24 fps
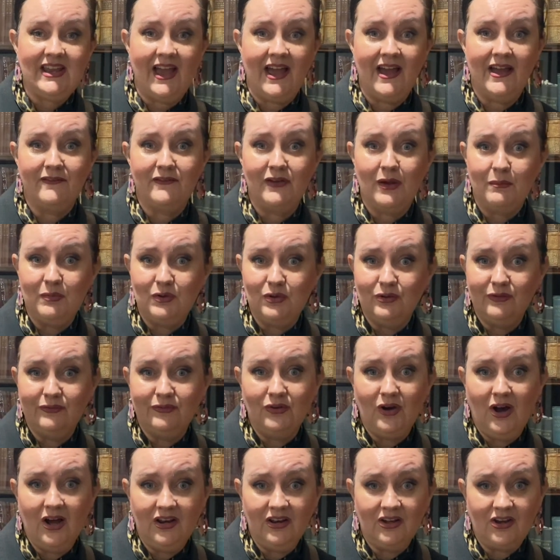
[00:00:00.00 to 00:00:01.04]
have a beautiful
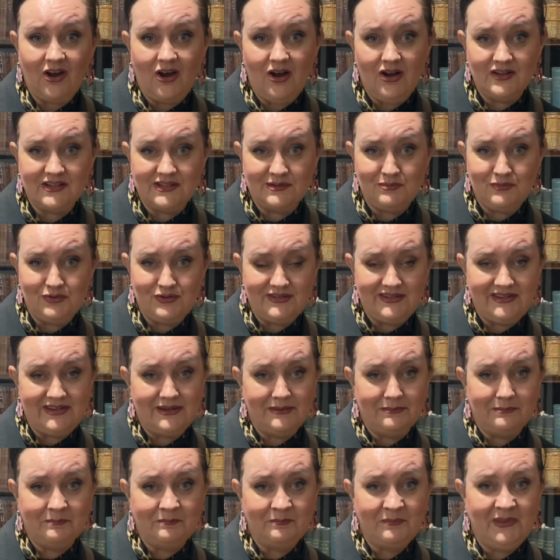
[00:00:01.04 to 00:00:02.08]
Holocaust
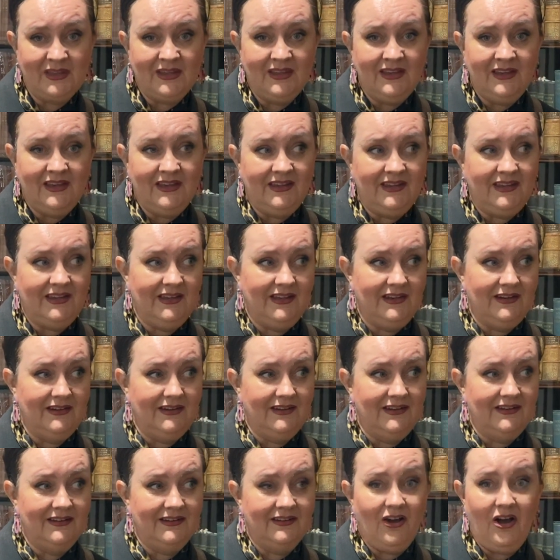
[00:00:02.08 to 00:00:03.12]
museum
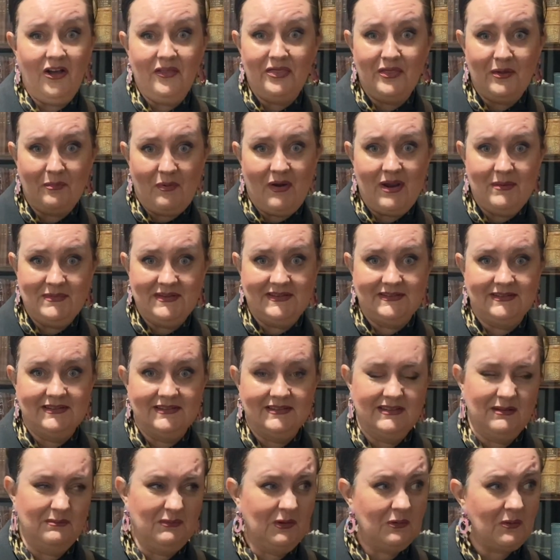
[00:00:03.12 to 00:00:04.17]
in, on the premises.
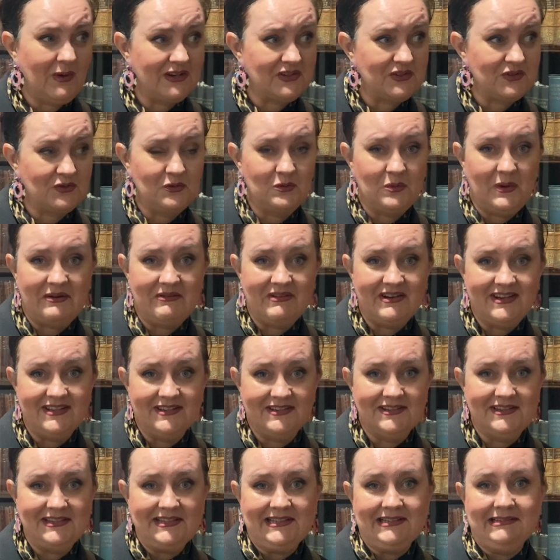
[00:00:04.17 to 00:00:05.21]
I'm not quite sure where it
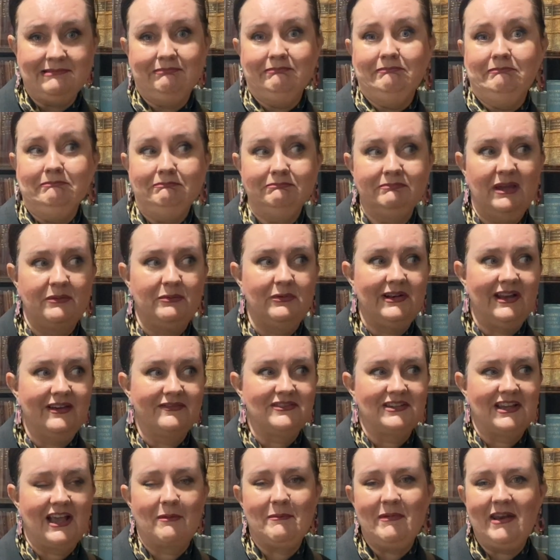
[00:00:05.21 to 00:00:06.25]
is, maybe we'll have
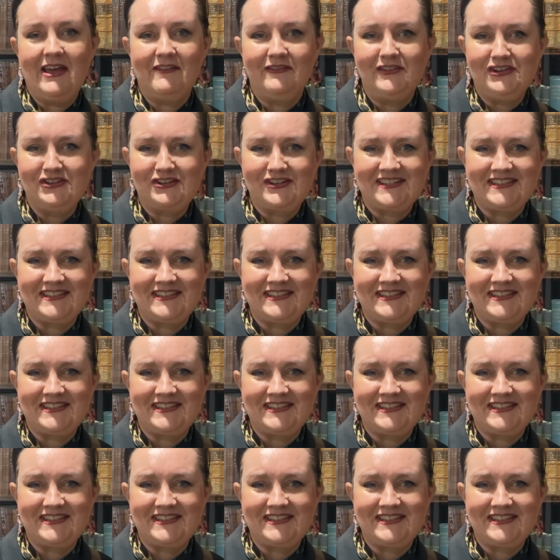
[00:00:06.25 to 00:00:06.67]
to come and have a look